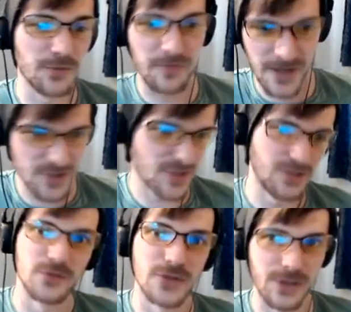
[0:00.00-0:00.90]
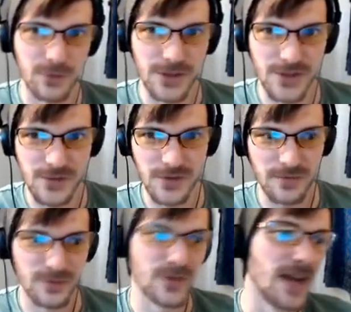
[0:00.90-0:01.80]
that we've basically already won the
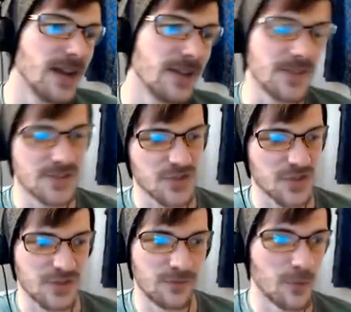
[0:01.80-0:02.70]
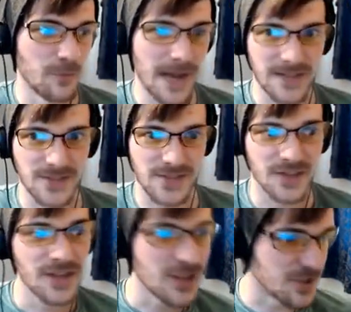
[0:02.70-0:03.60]
tournament, right? This is just a formality,
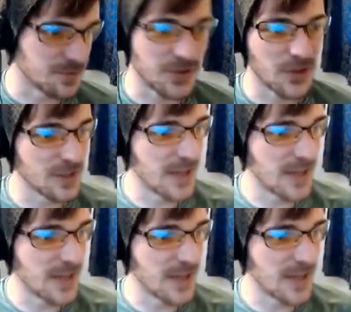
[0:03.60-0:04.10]
because we gotta